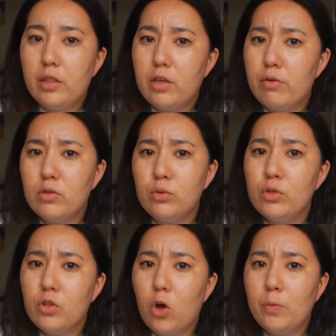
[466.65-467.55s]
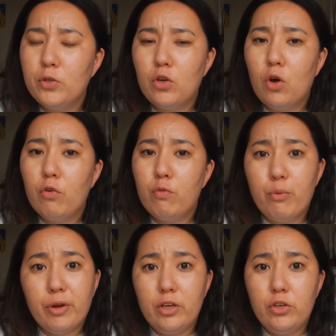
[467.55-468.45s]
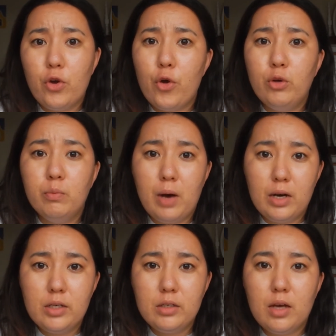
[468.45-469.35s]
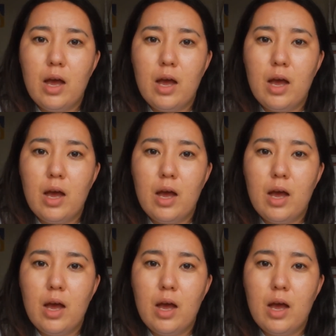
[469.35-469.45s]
There is also the option of bringing your own mug.